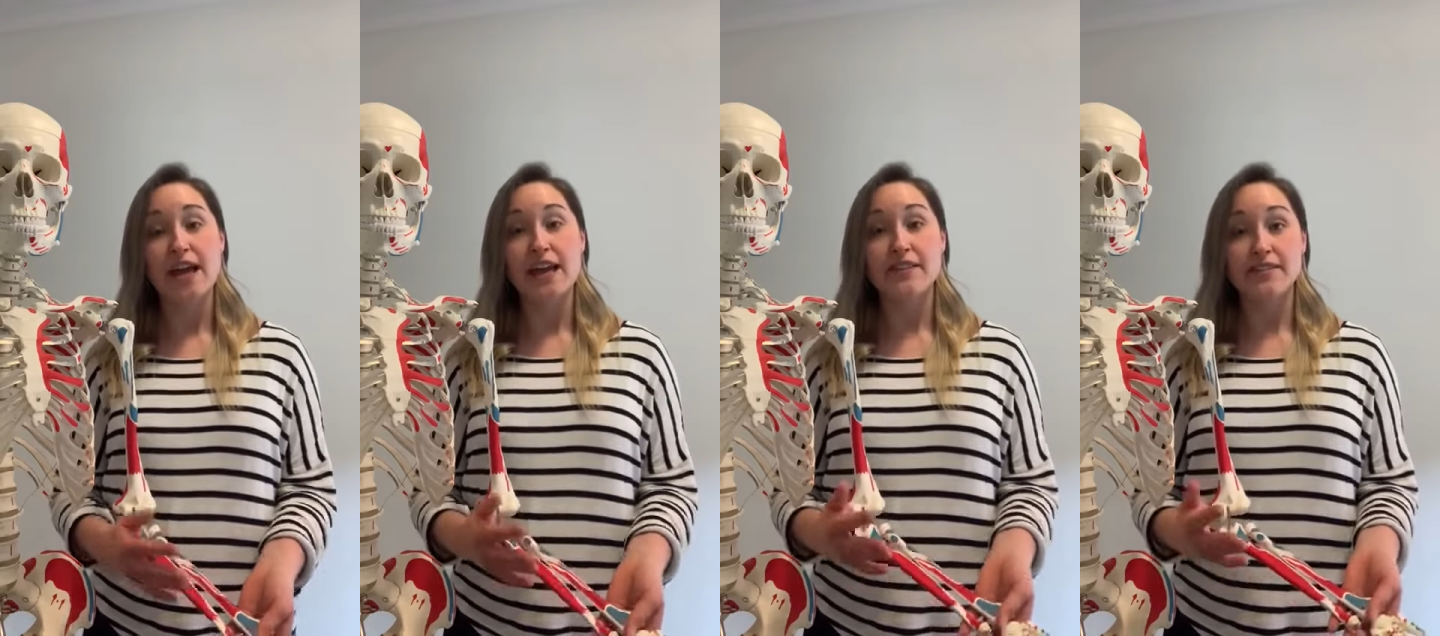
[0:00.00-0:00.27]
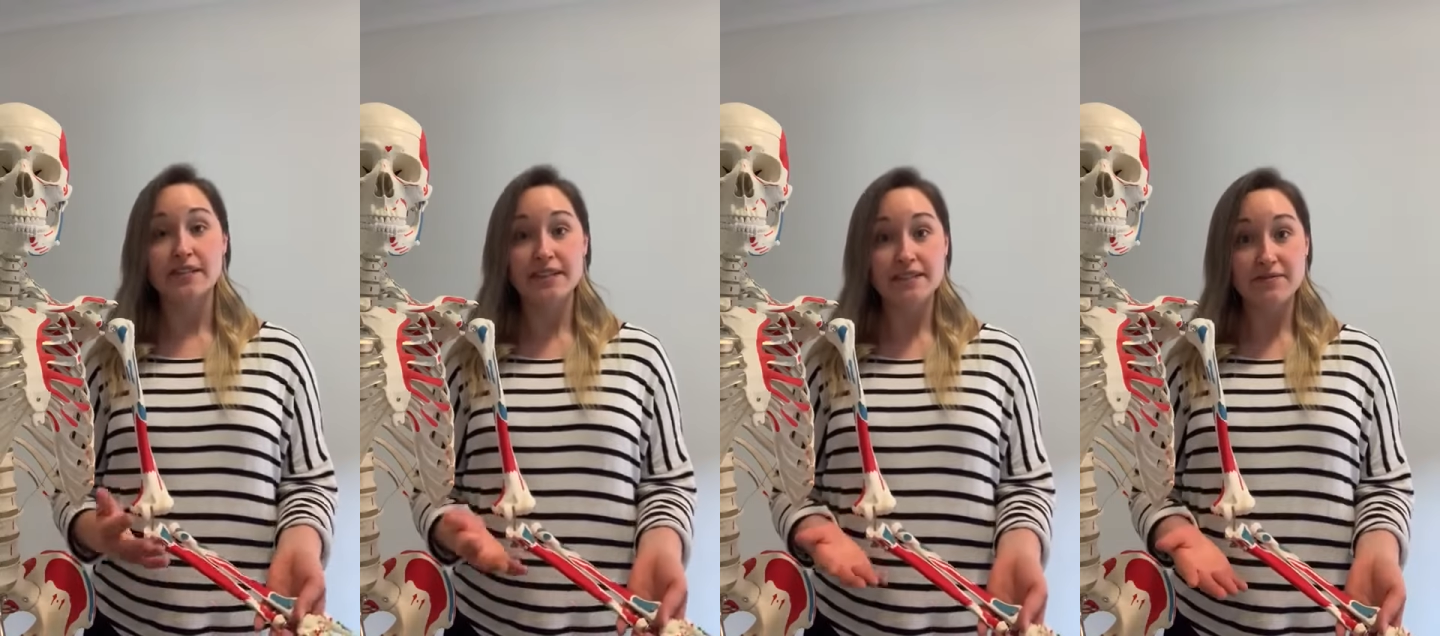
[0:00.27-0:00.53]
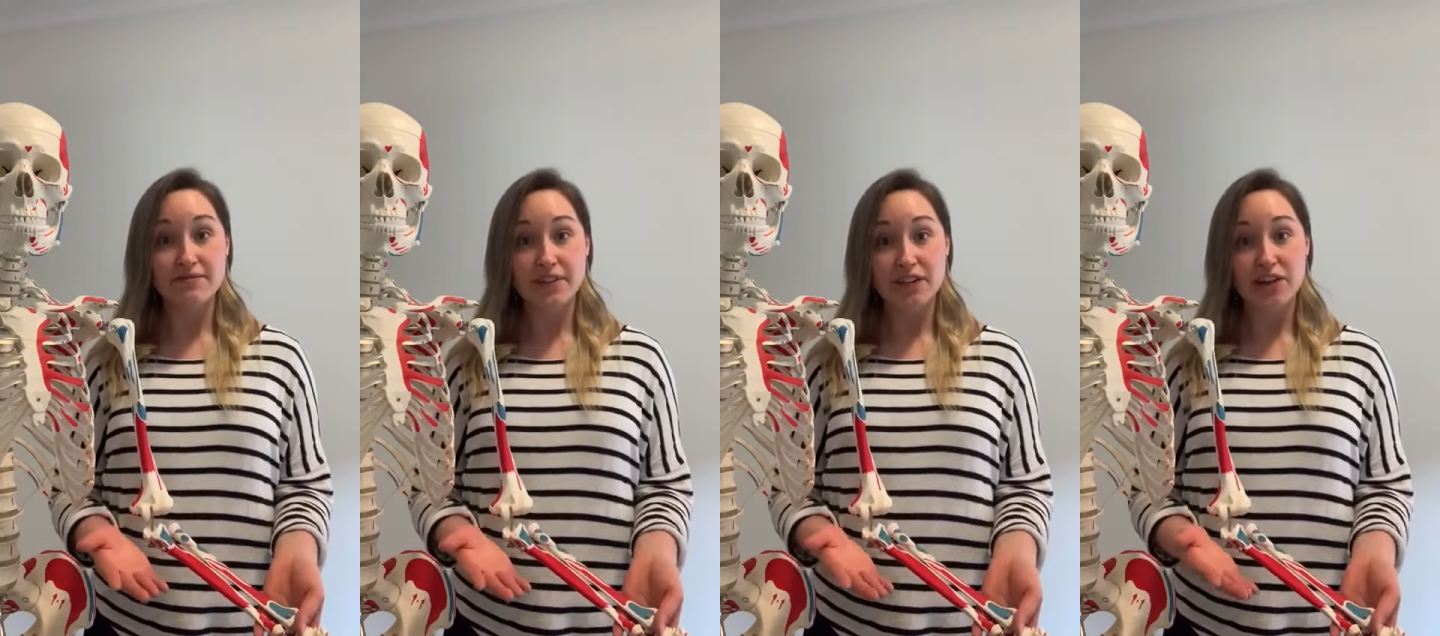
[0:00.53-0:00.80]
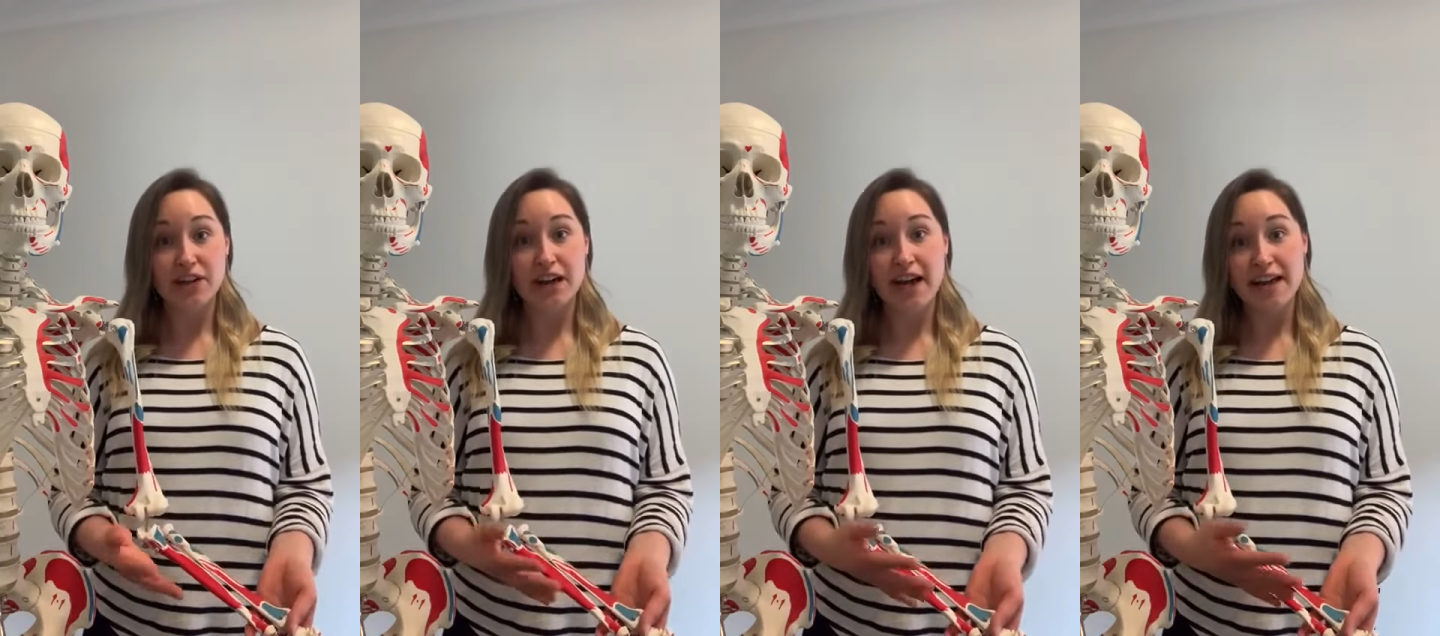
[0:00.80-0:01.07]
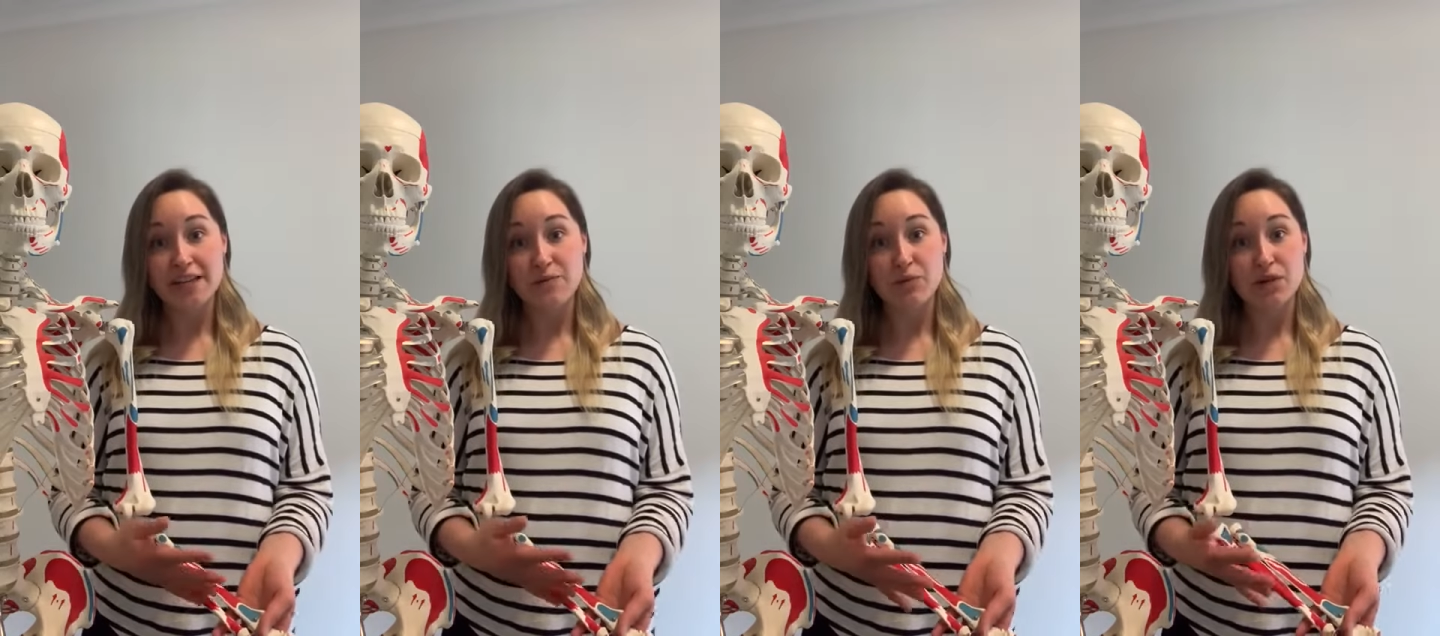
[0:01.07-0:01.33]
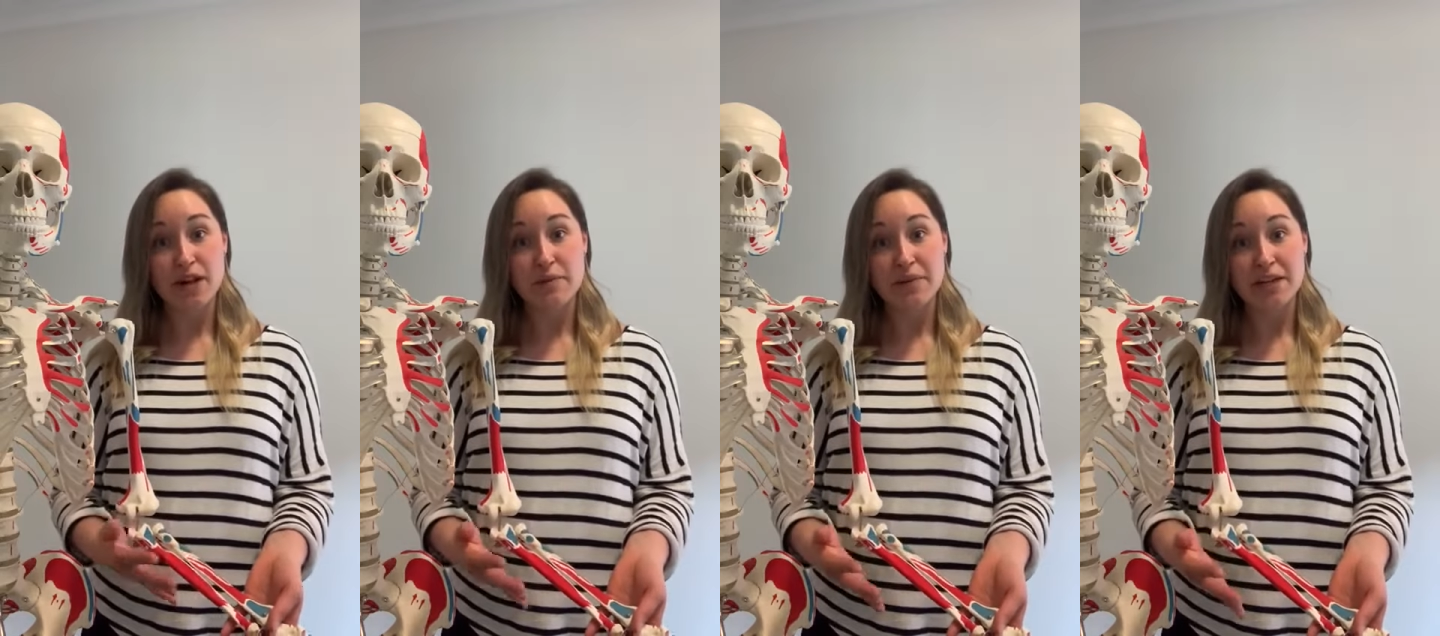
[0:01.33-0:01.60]
if this video has
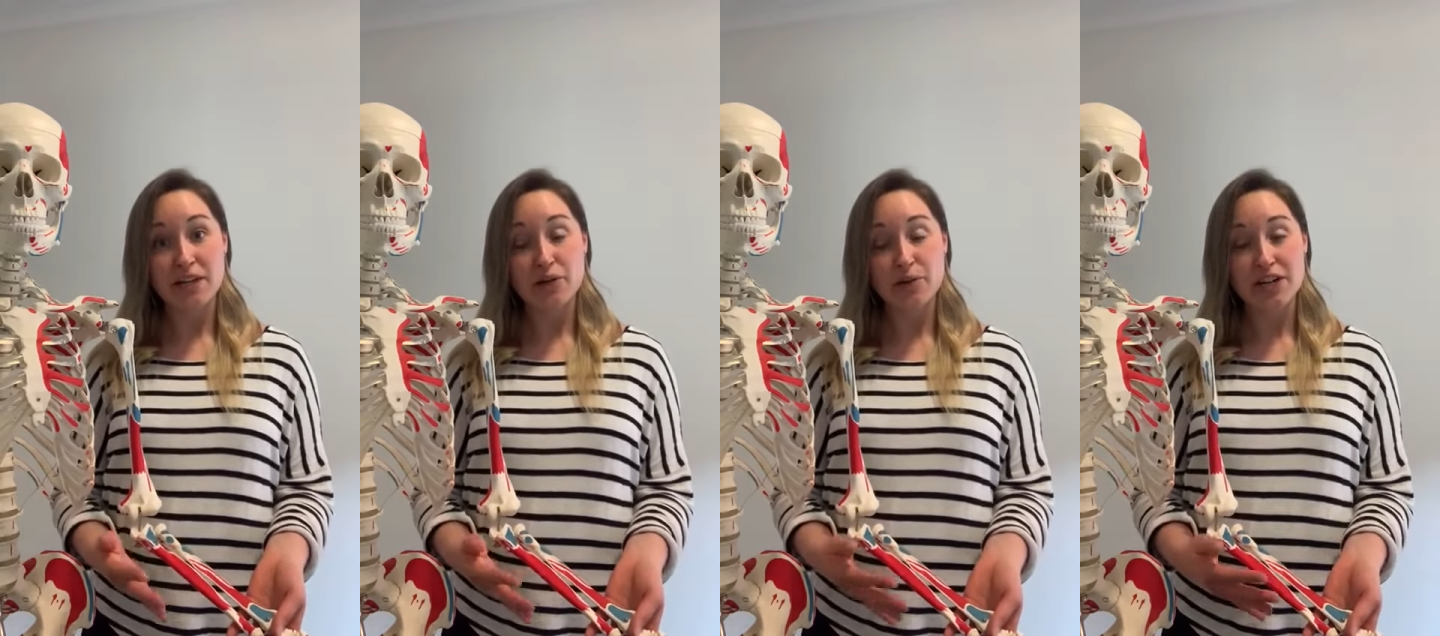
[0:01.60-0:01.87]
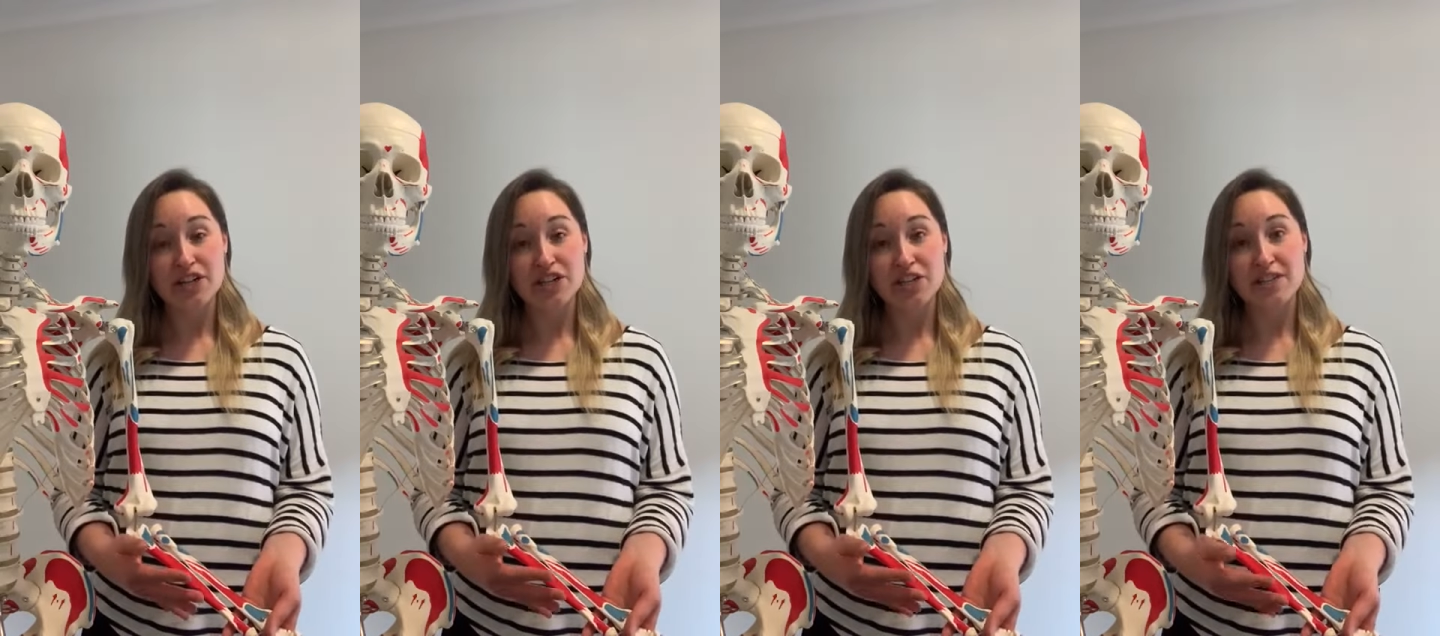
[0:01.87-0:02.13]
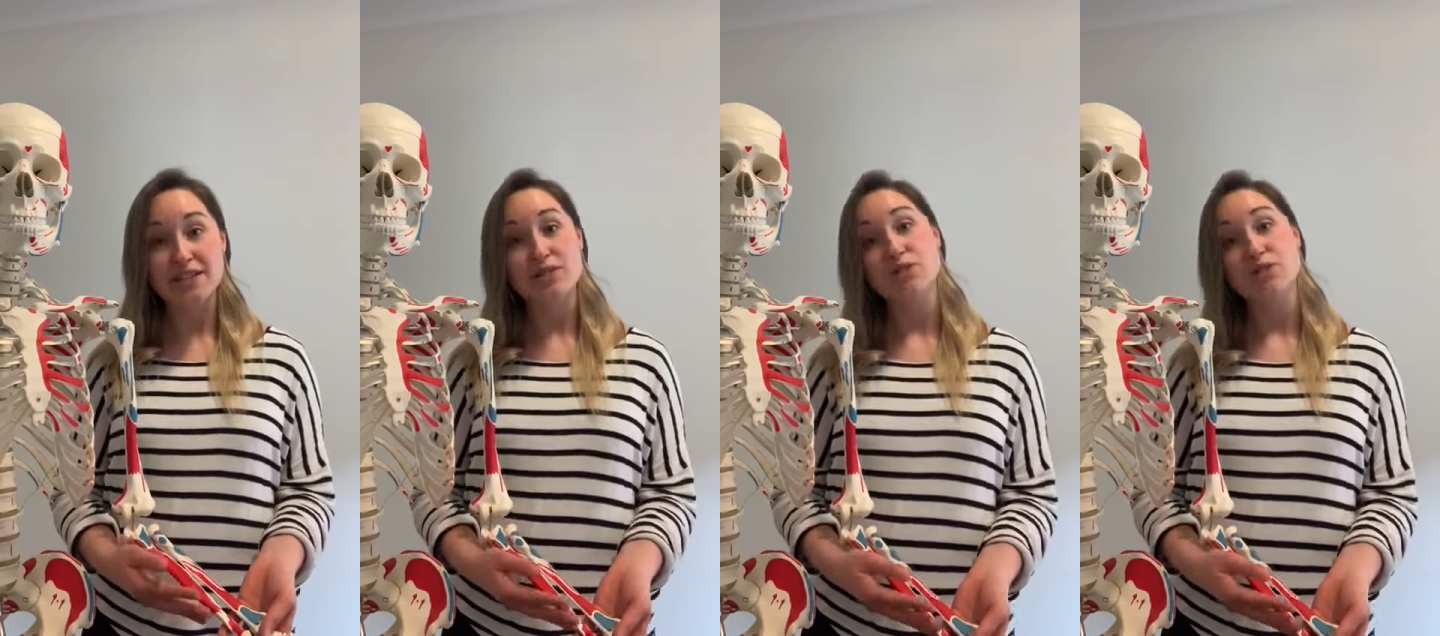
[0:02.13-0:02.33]
brought up any questions